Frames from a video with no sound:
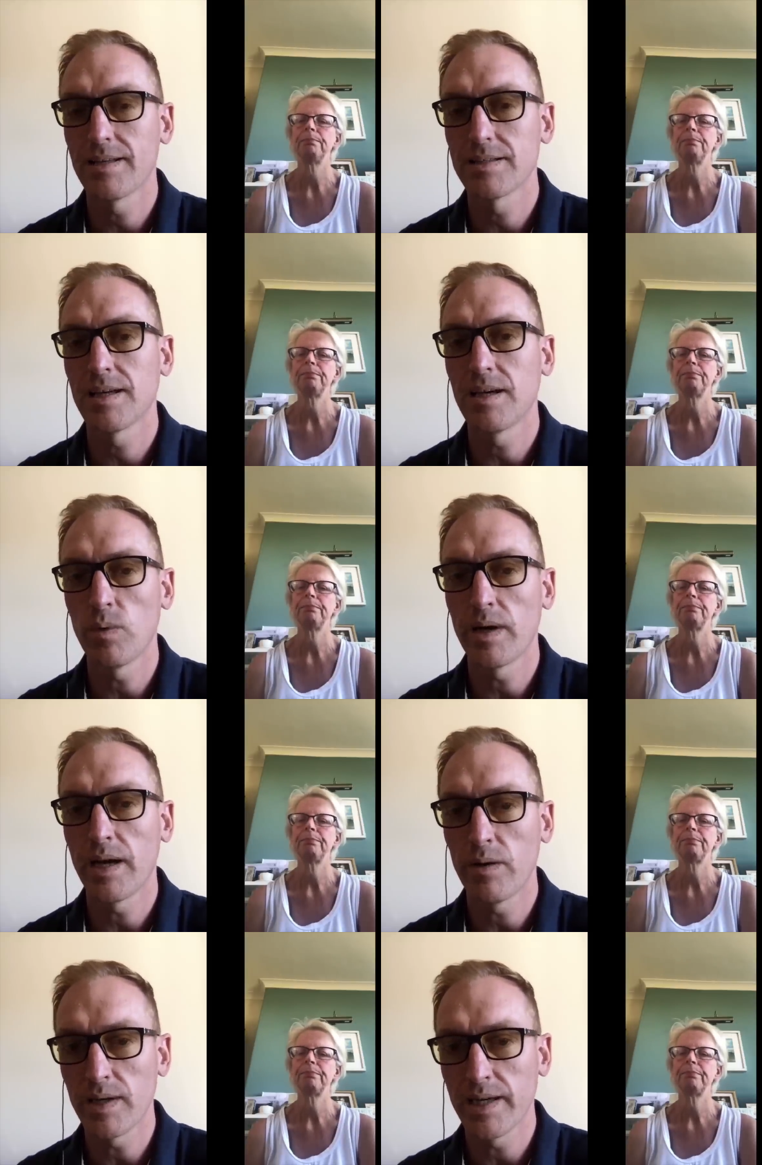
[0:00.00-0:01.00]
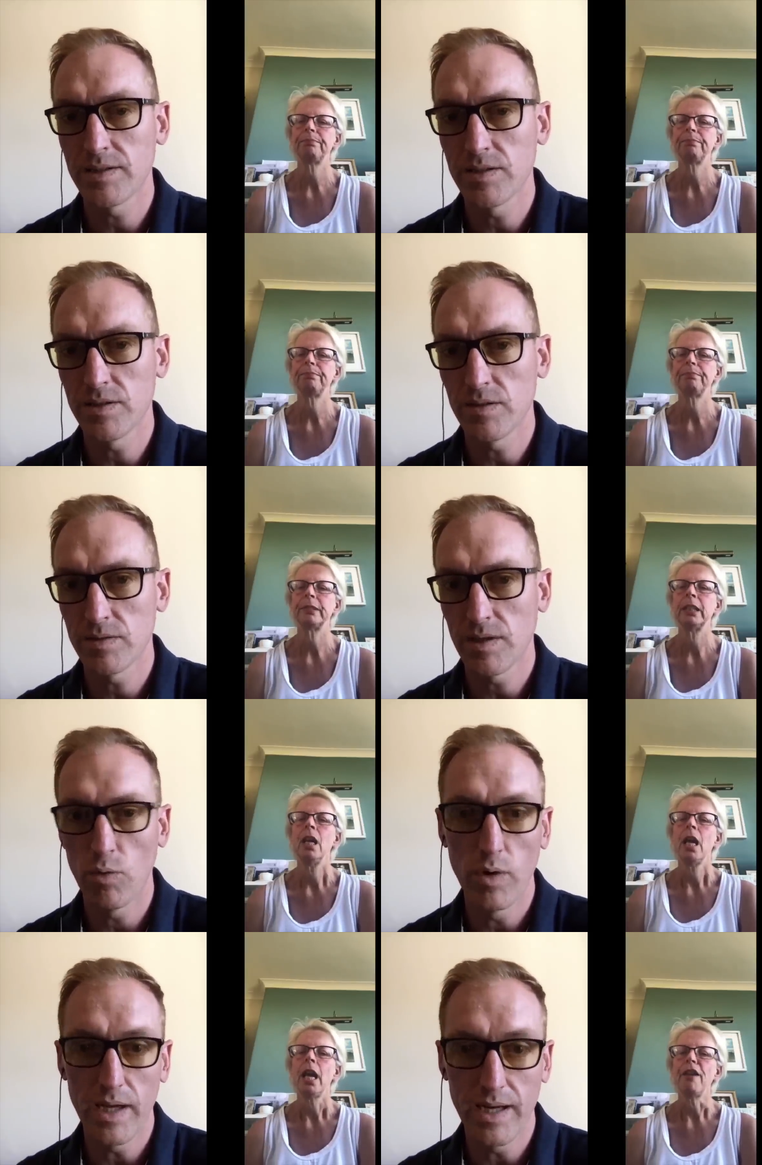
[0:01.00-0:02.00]
Speaker 1: can decide what I would like to do. So
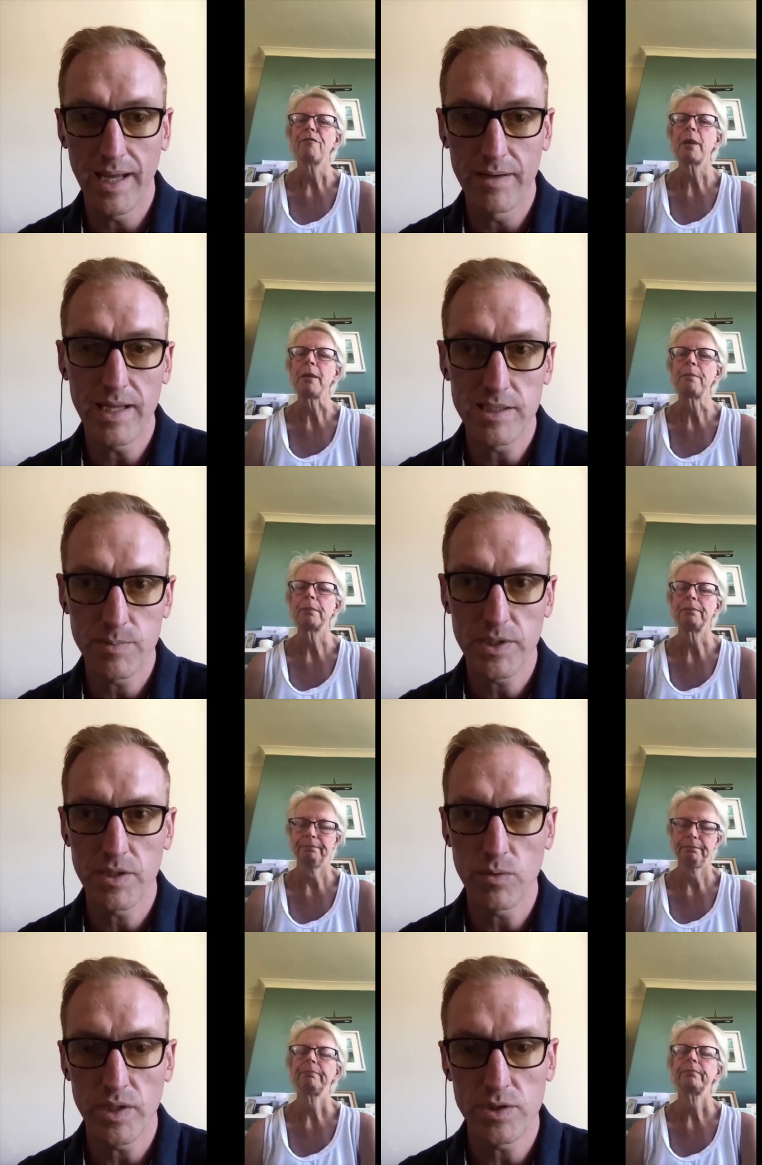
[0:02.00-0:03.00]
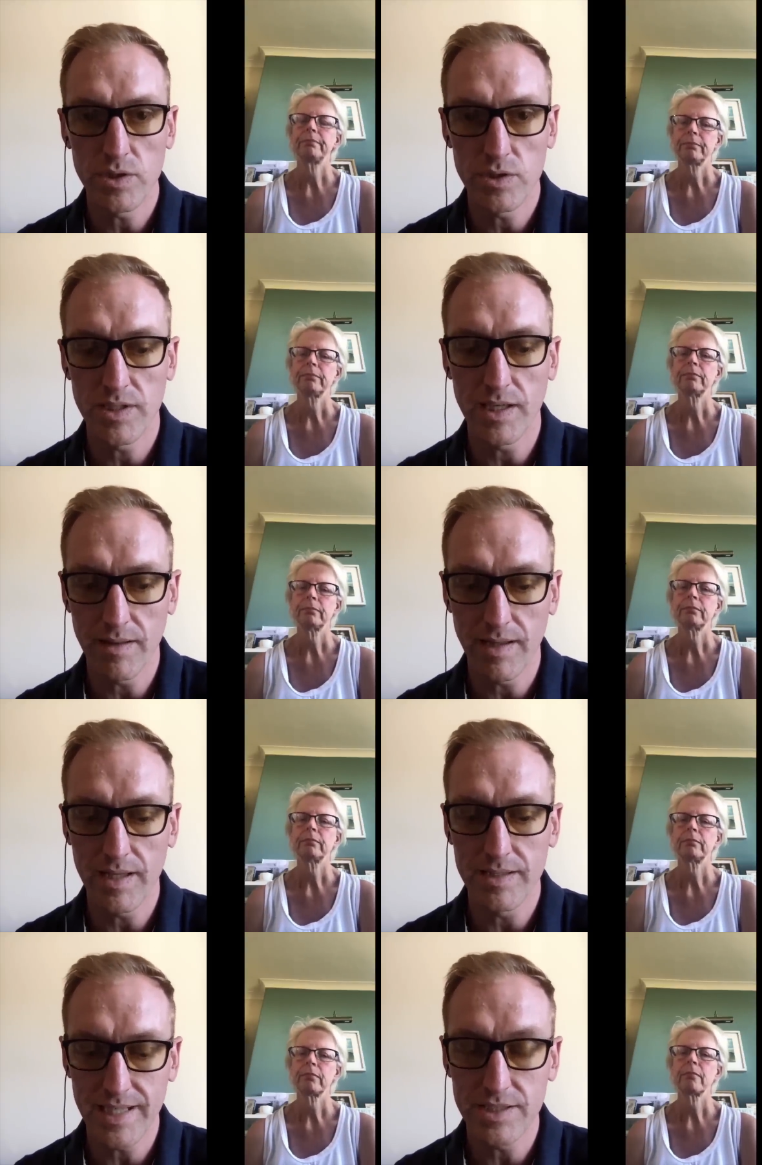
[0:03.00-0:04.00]
or in, and and especially the research thing, and
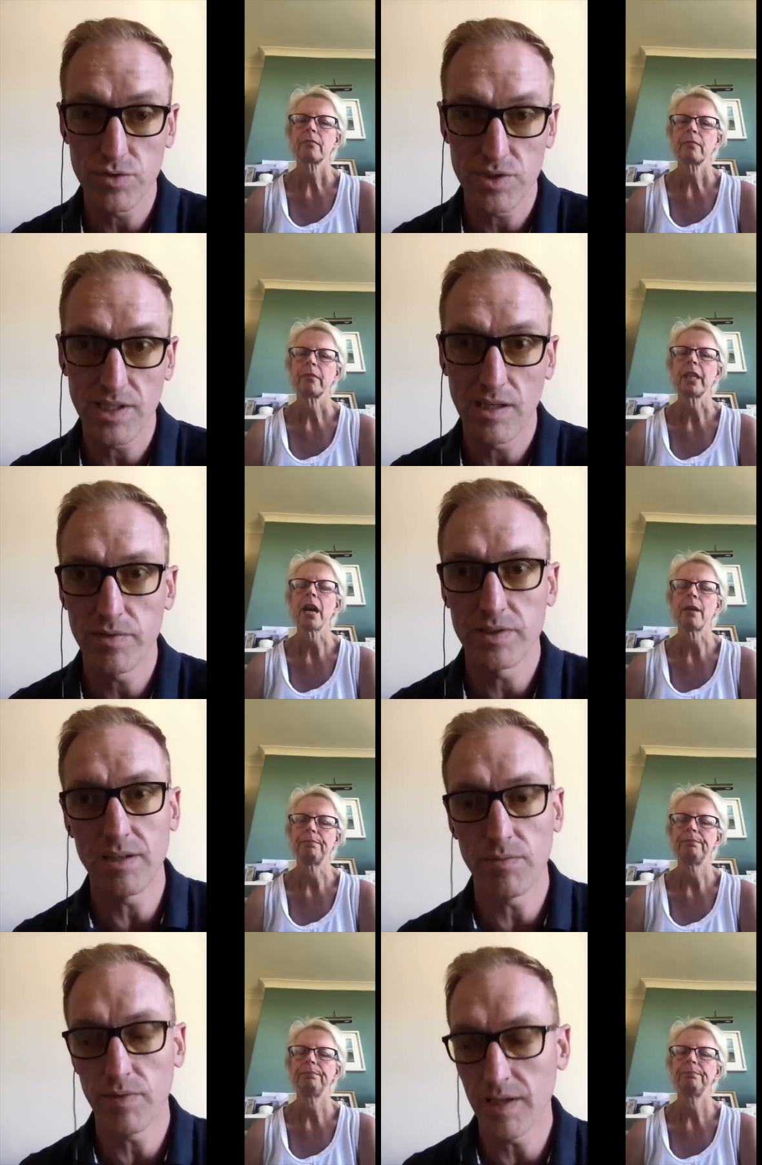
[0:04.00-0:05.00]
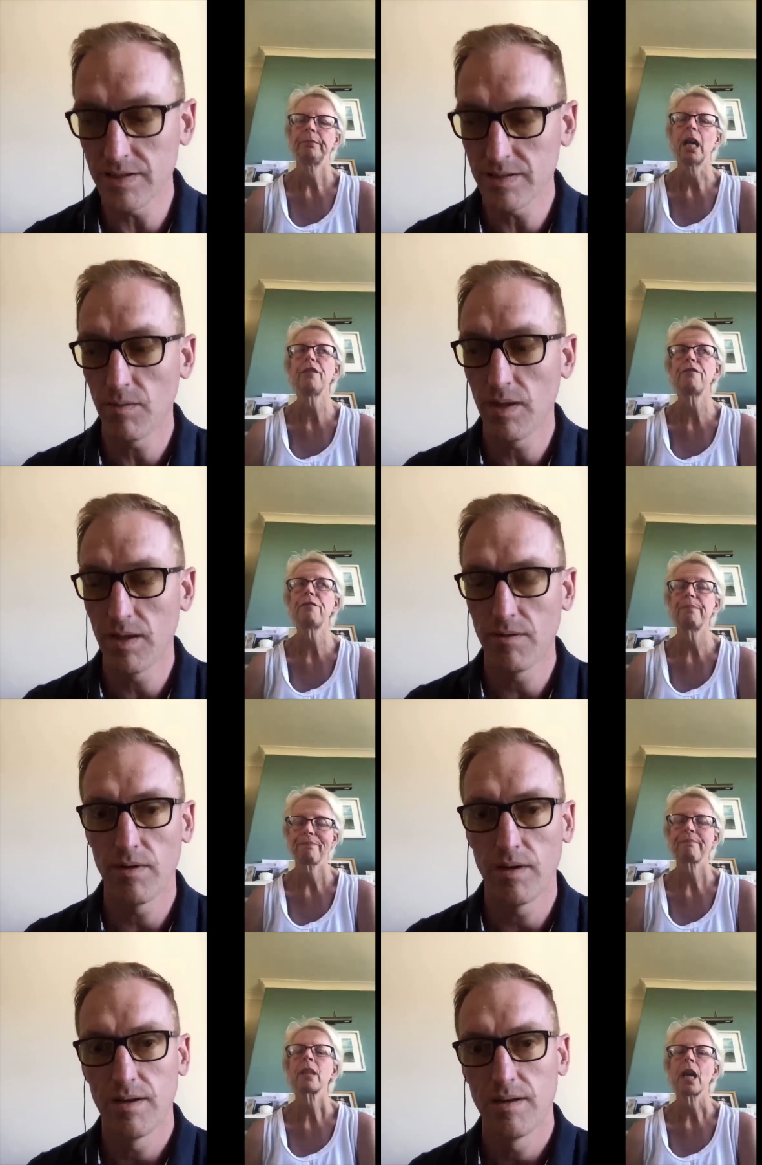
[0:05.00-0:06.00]
then test yourself yeah. and see if it if, is.
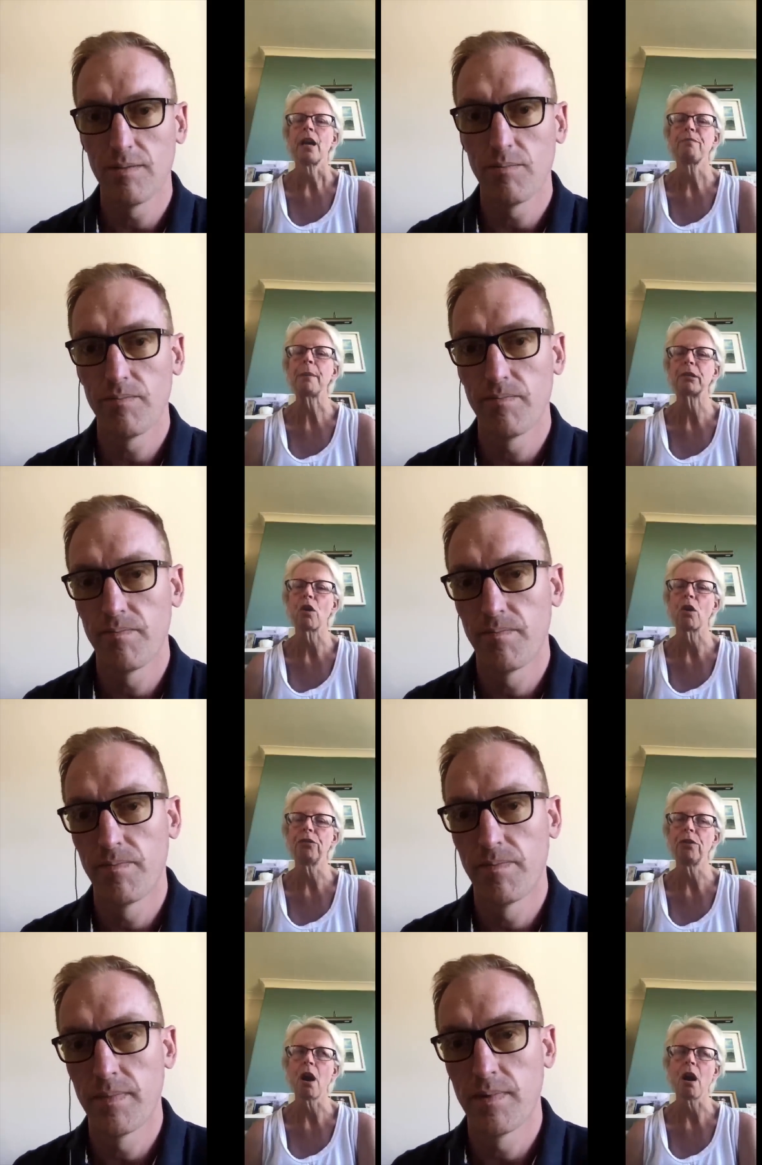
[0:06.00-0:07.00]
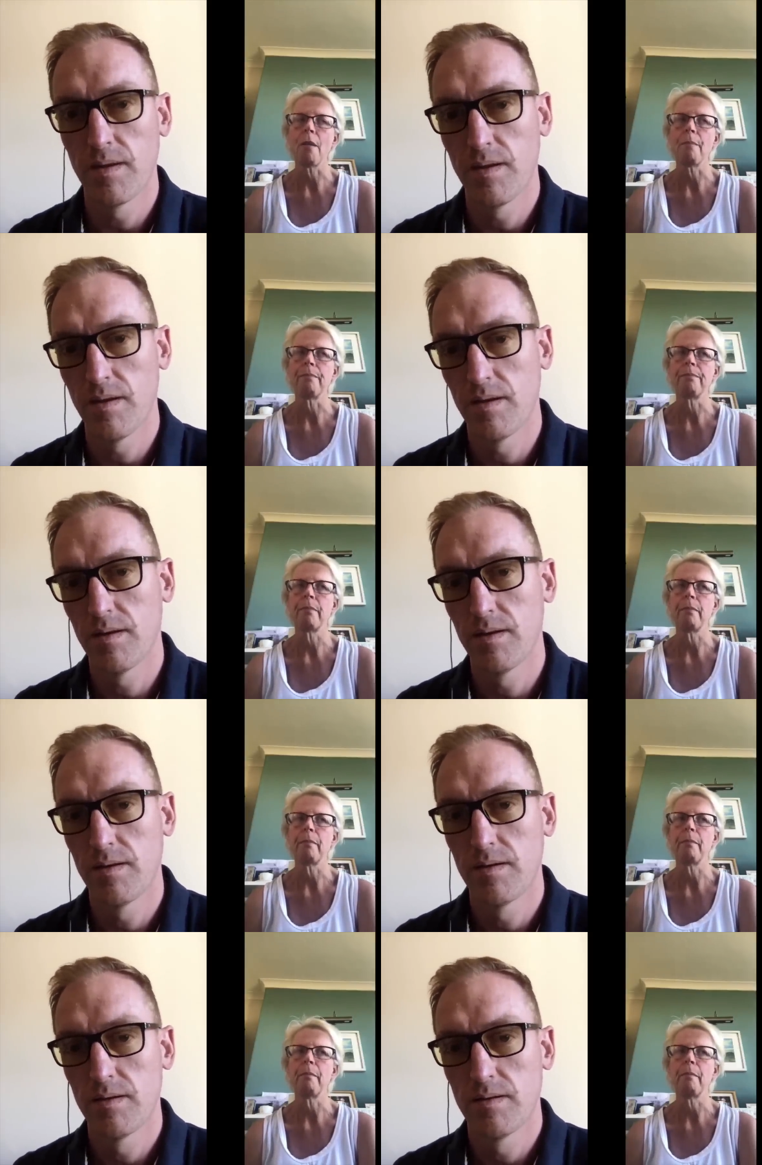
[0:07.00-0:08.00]
Speaker 2: if, people are on um,
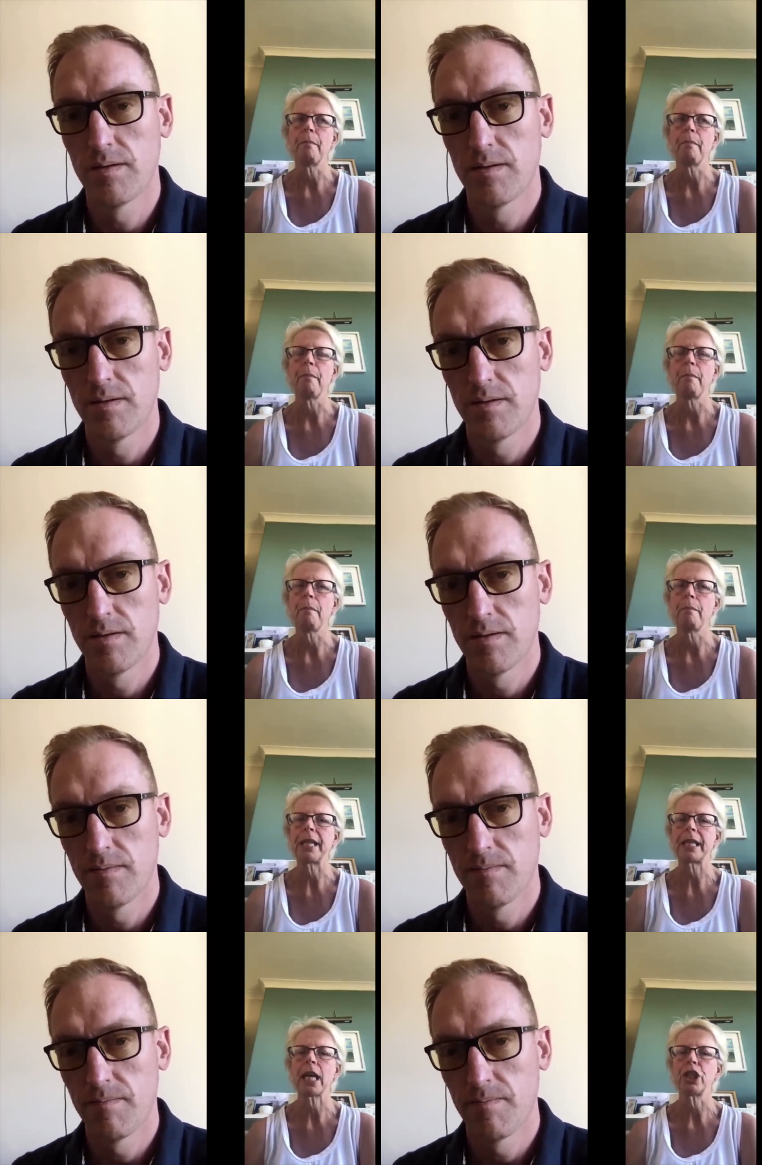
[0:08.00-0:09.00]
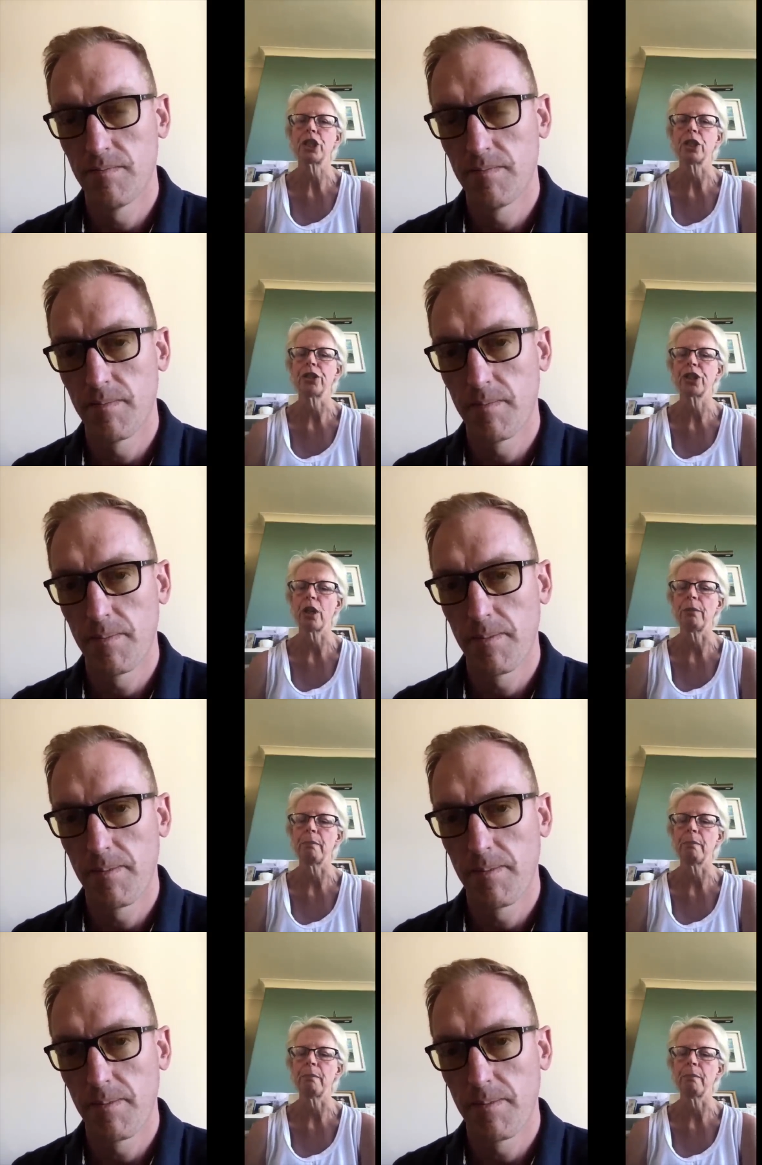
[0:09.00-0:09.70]
medications, certain